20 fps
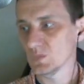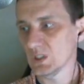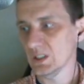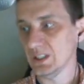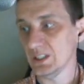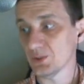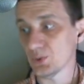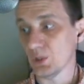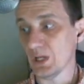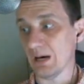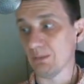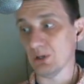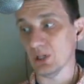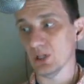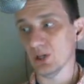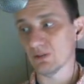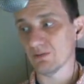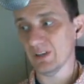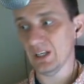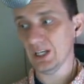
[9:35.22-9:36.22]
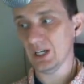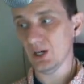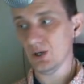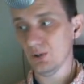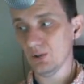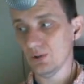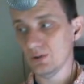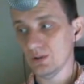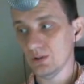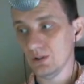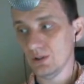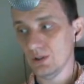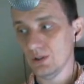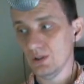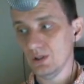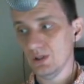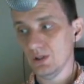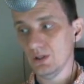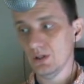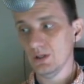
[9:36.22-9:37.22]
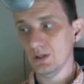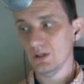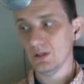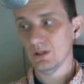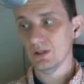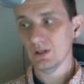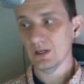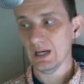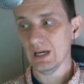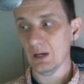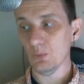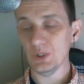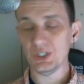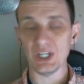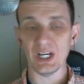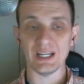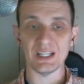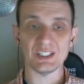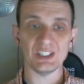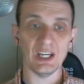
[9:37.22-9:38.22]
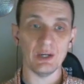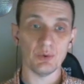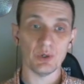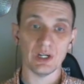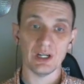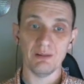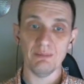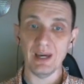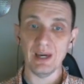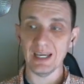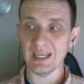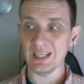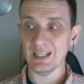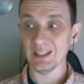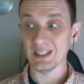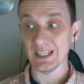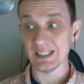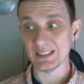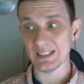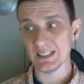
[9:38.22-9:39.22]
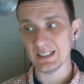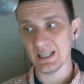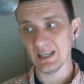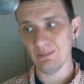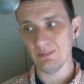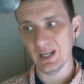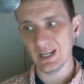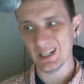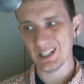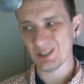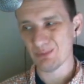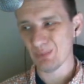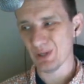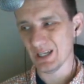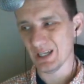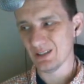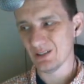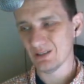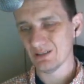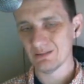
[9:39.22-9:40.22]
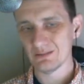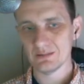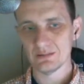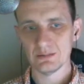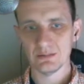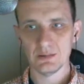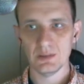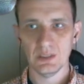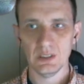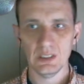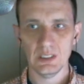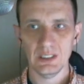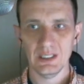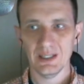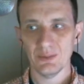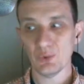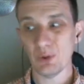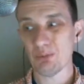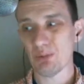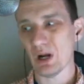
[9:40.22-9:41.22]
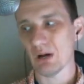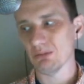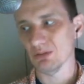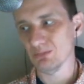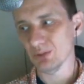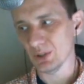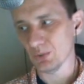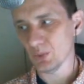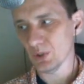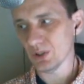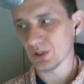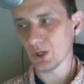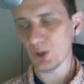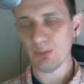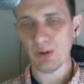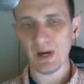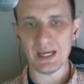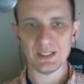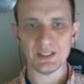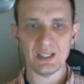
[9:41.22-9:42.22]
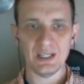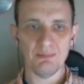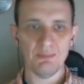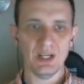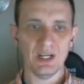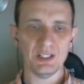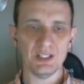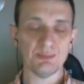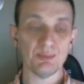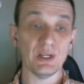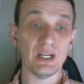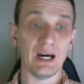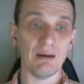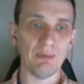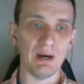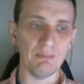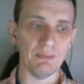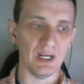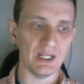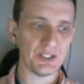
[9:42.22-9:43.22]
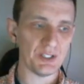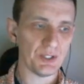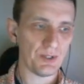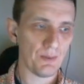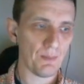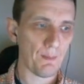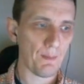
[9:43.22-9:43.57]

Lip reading: This will not be a long video. I wish I could say we're going to make it in less than 10 minutes, but we probably will go past 10 minutes, but not by much.